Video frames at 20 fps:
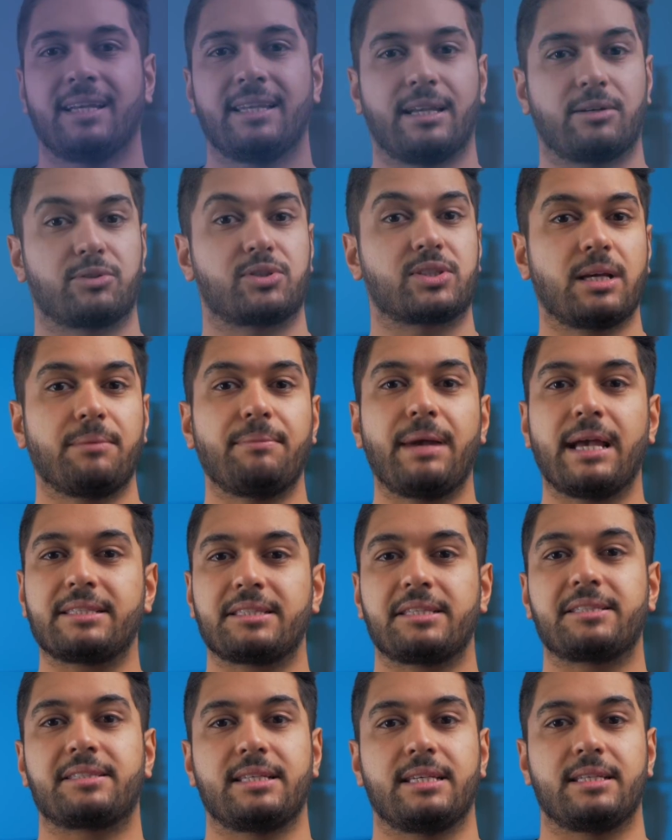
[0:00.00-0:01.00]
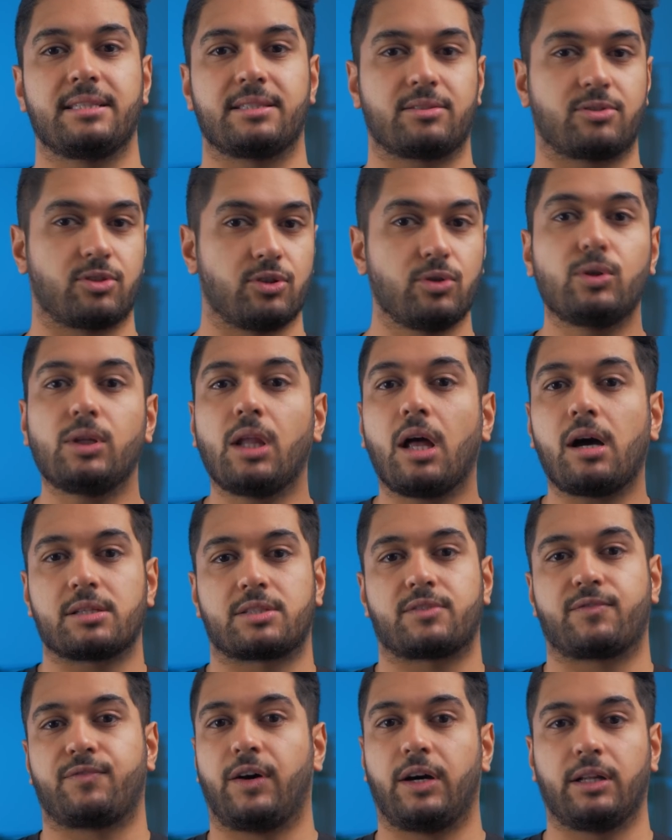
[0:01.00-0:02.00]
Now, some SSDs do
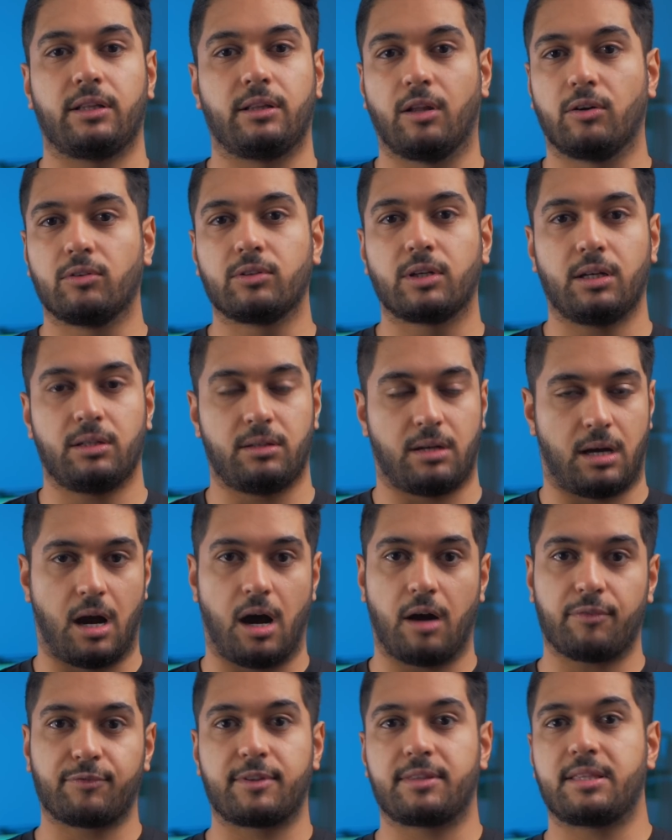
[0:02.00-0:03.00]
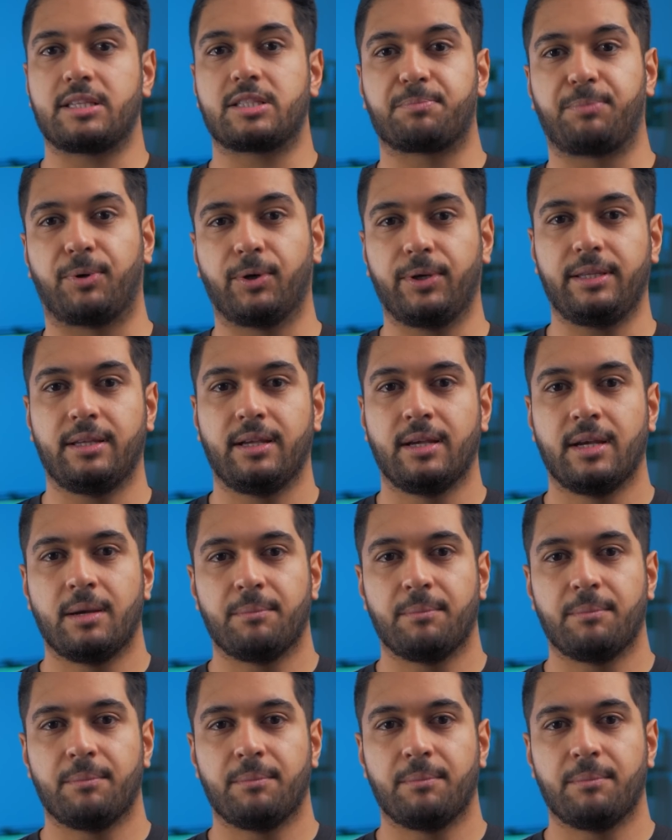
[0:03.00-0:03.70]
last far longer after this point,